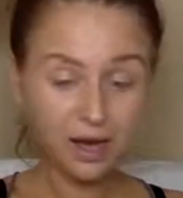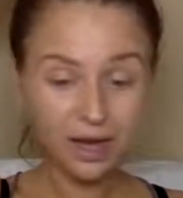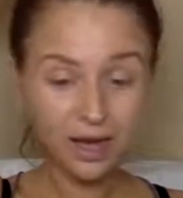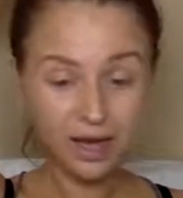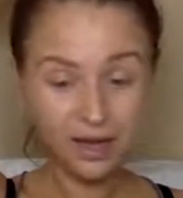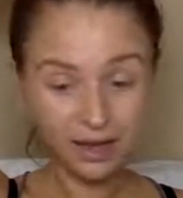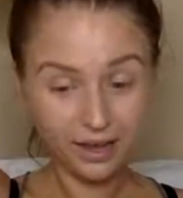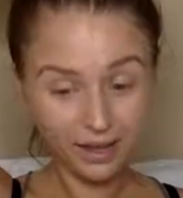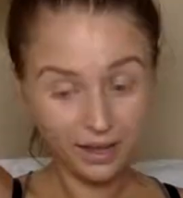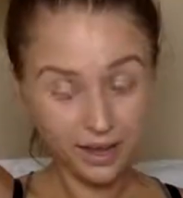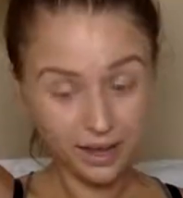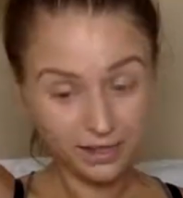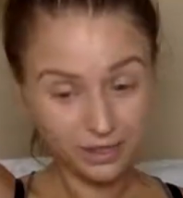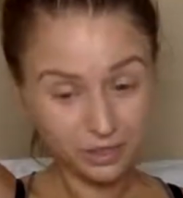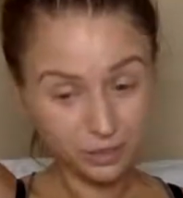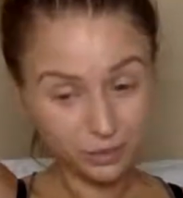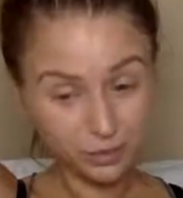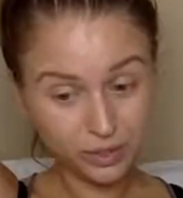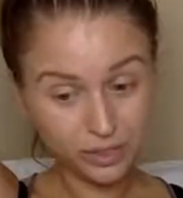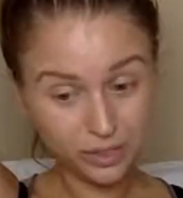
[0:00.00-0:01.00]
I had
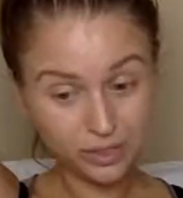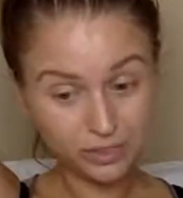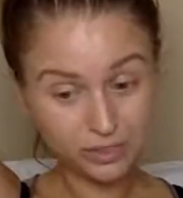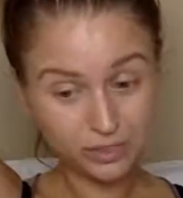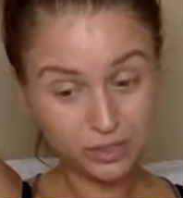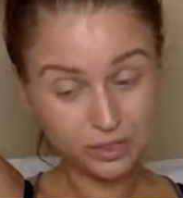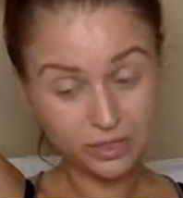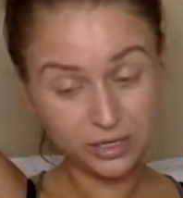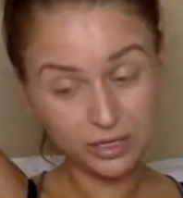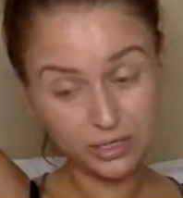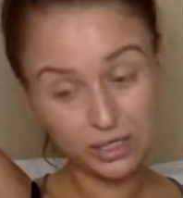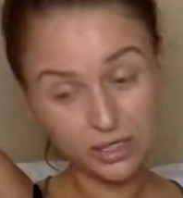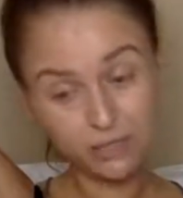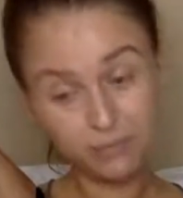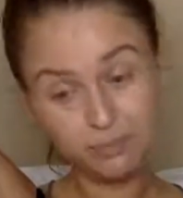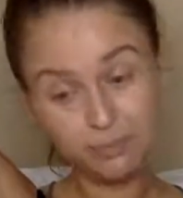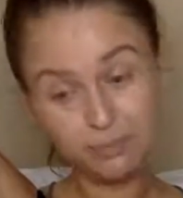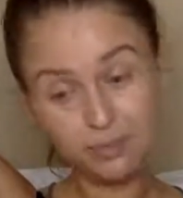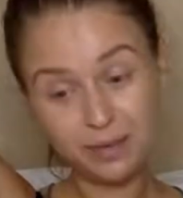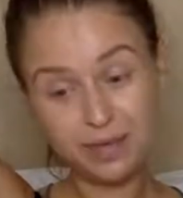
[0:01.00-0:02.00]
to wear stretchy
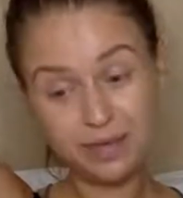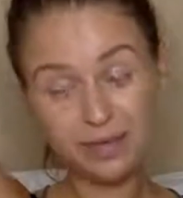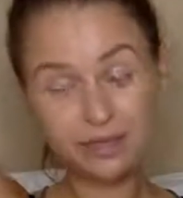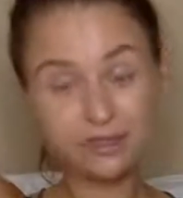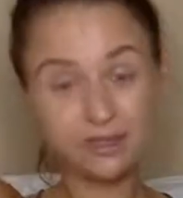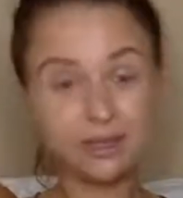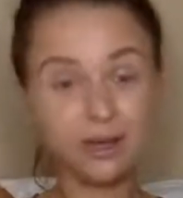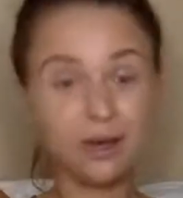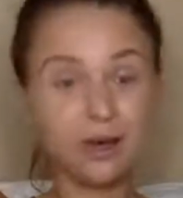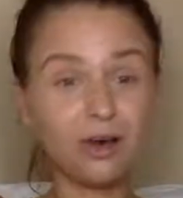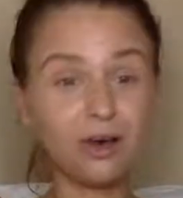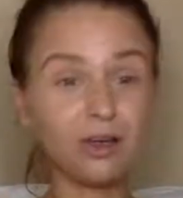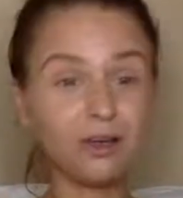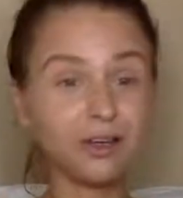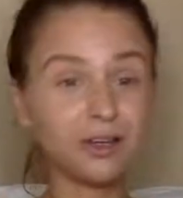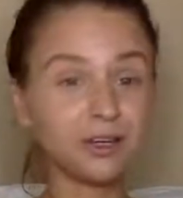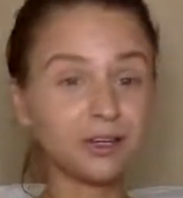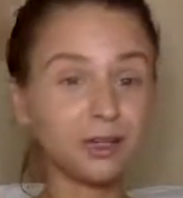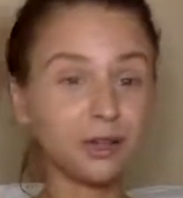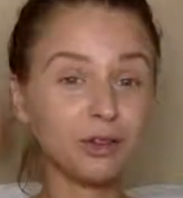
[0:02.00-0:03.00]
pants all
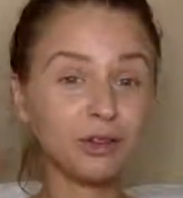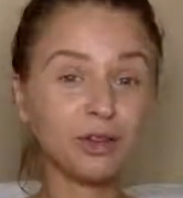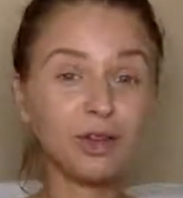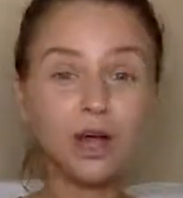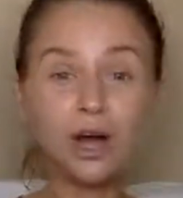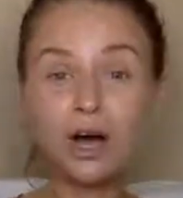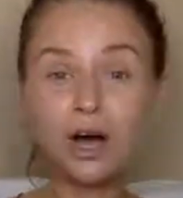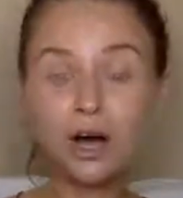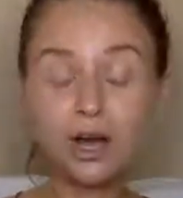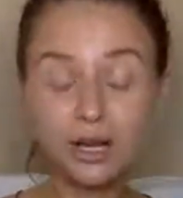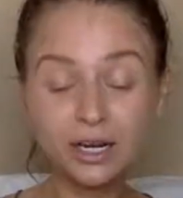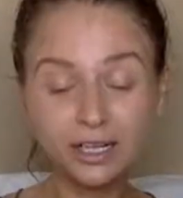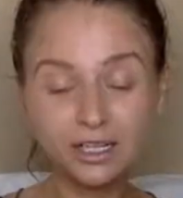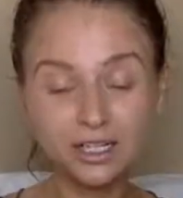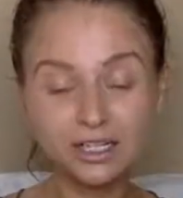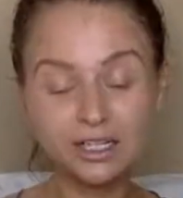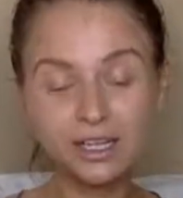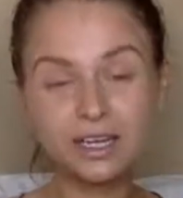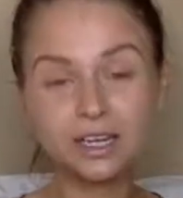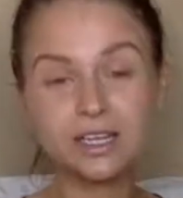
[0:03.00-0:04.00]
year long. It's
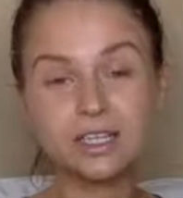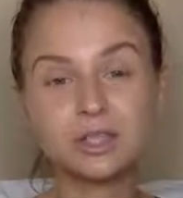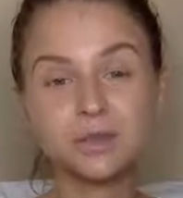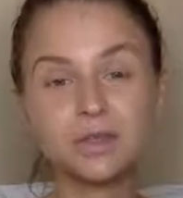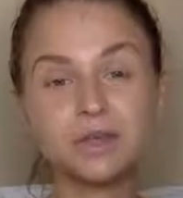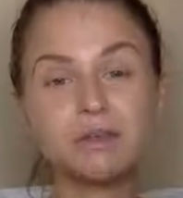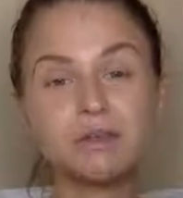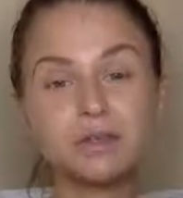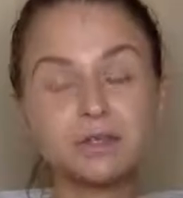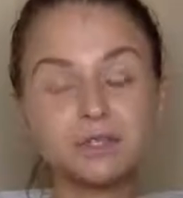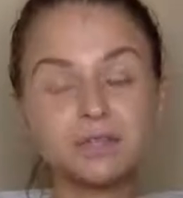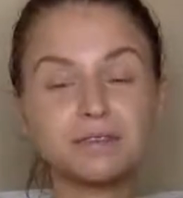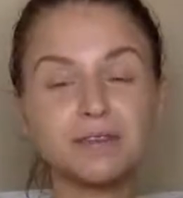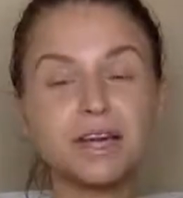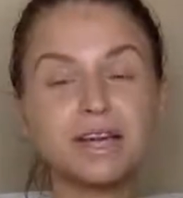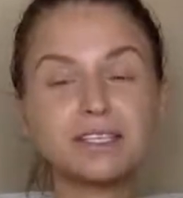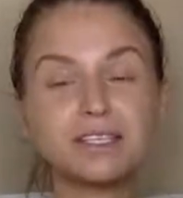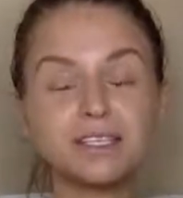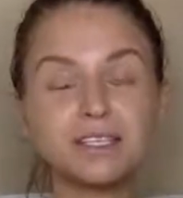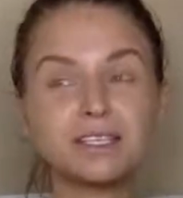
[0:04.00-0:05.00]
just like it's one of those
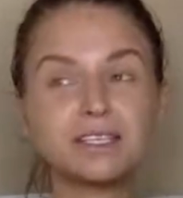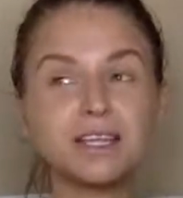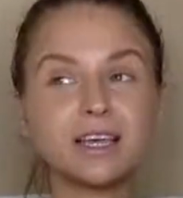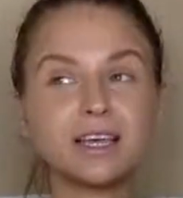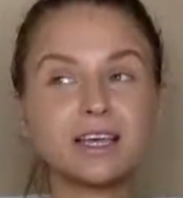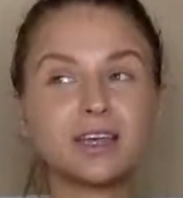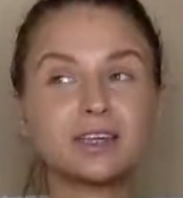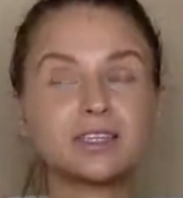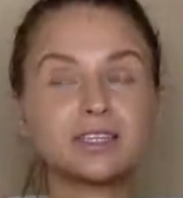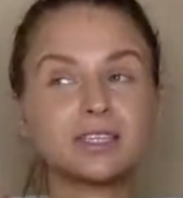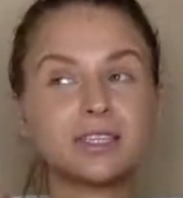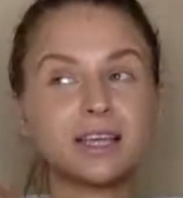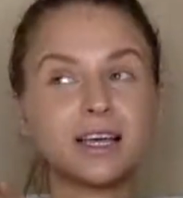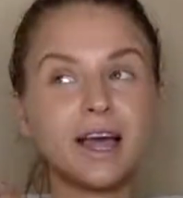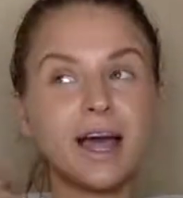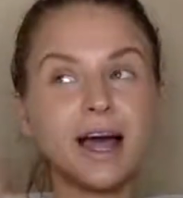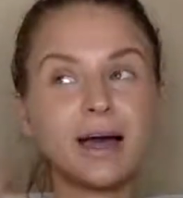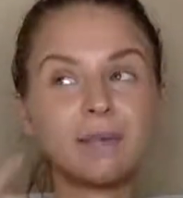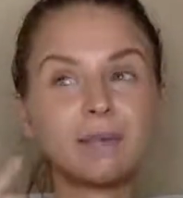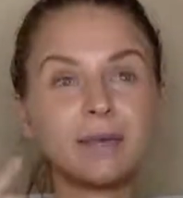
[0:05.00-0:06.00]
phases like you're just like
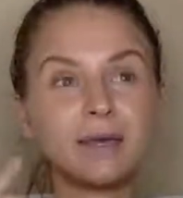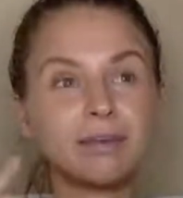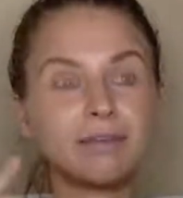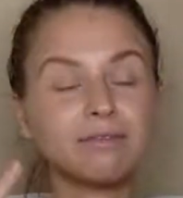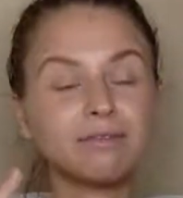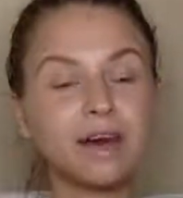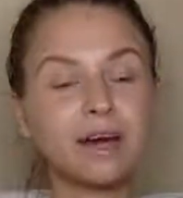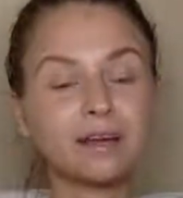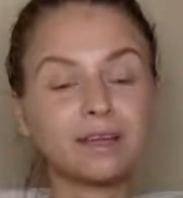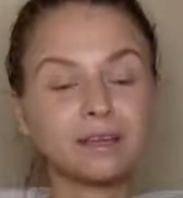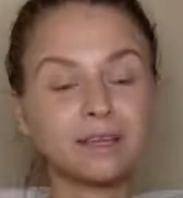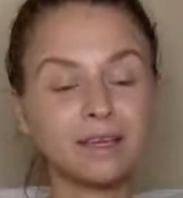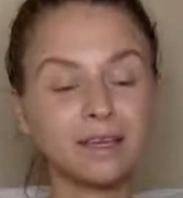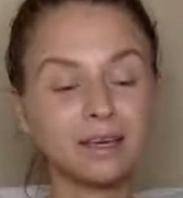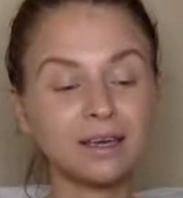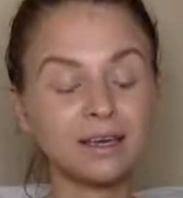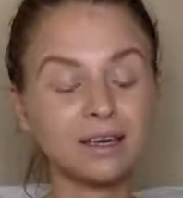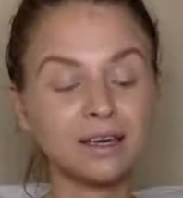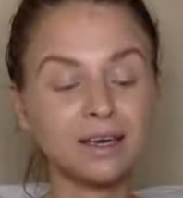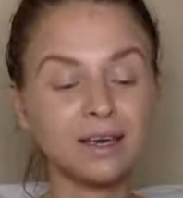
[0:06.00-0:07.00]
happy
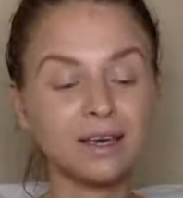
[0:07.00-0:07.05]
finally.